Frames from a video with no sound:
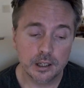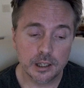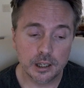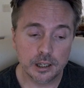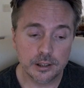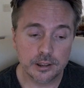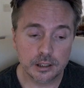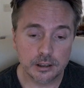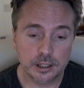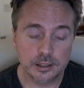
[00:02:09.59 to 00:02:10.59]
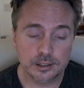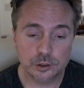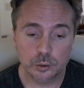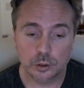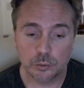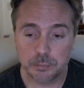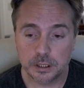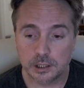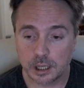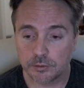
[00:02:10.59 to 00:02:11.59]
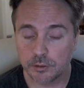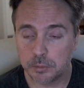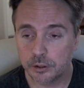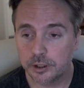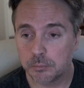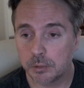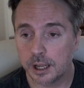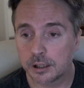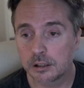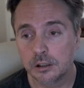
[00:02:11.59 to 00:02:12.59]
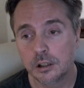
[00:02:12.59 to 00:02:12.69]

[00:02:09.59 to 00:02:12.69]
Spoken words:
I think that this core will be kind of a building block